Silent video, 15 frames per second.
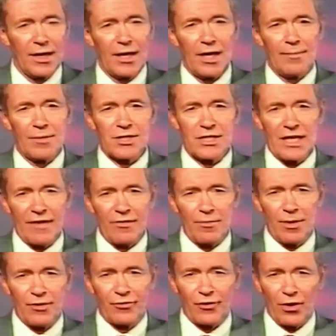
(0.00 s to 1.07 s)
it must never
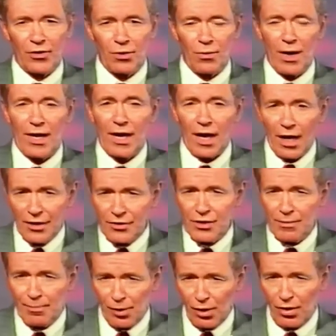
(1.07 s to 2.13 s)
be thrown away
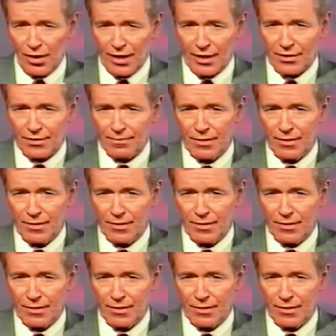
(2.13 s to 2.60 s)
undeployed,